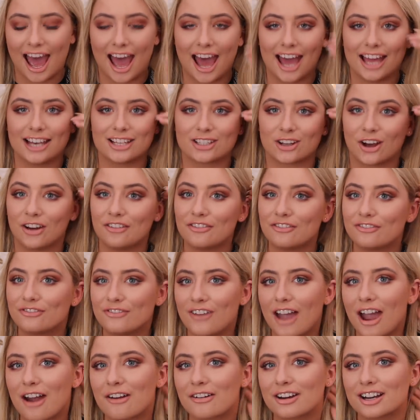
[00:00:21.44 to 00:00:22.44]
and I'm
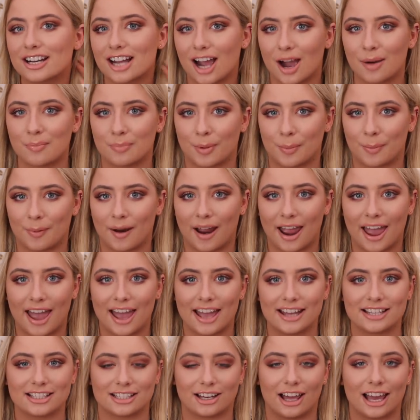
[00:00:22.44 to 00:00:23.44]
very
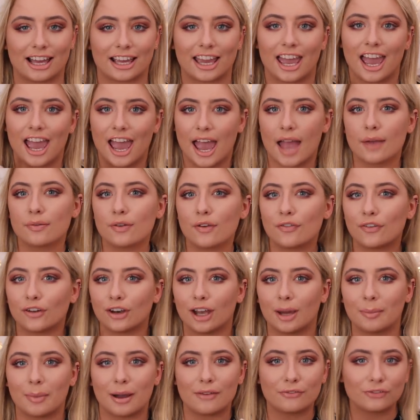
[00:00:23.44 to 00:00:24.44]
unprepared. Like if you
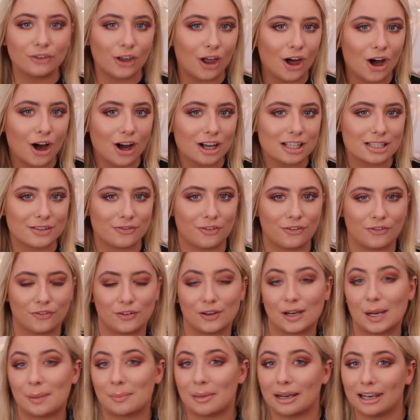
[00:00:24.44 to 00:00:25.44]
follow my vlogs, if you
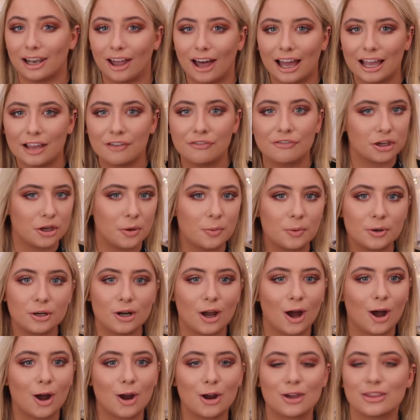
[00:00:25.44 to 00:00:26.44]
follow my life, you will
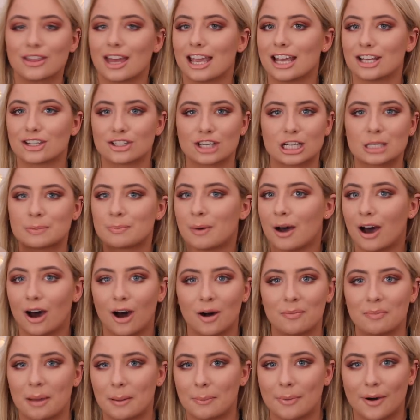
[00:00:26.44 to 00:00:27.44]
know that it's just
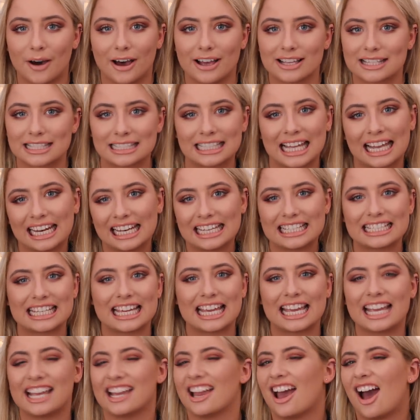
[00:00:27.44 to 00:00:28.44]
part of my
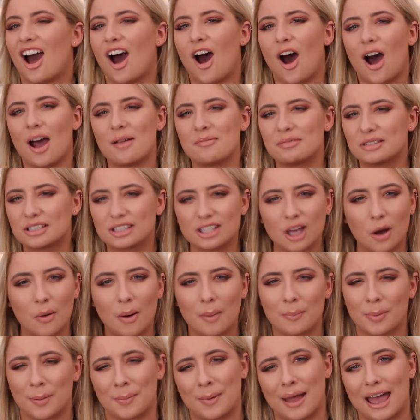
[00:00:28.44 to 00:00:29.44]
personality. I'm so
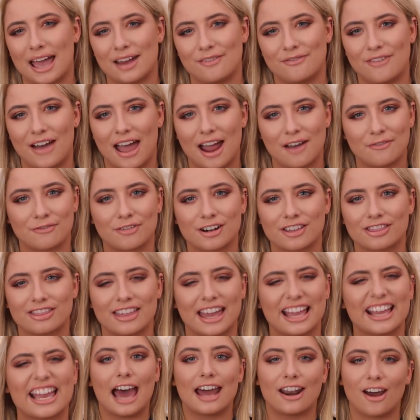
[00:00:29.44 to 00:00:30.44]
unprepared for
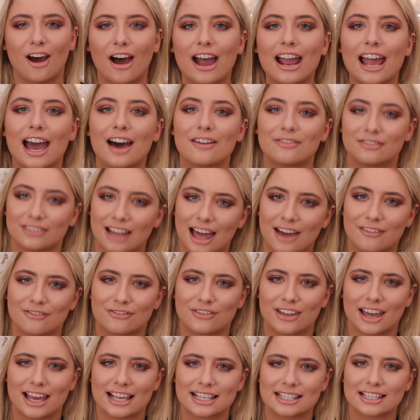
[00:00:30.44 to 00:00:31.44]
everything and I have
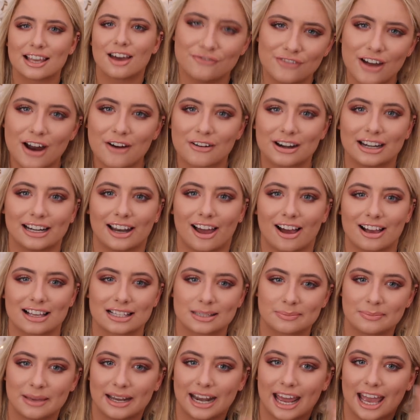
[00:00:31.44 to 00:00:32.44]
left this very
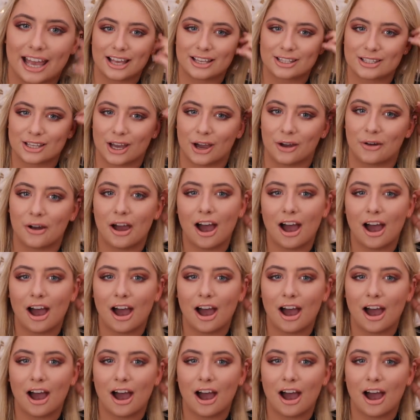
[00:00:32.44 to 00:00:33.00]
last minute. So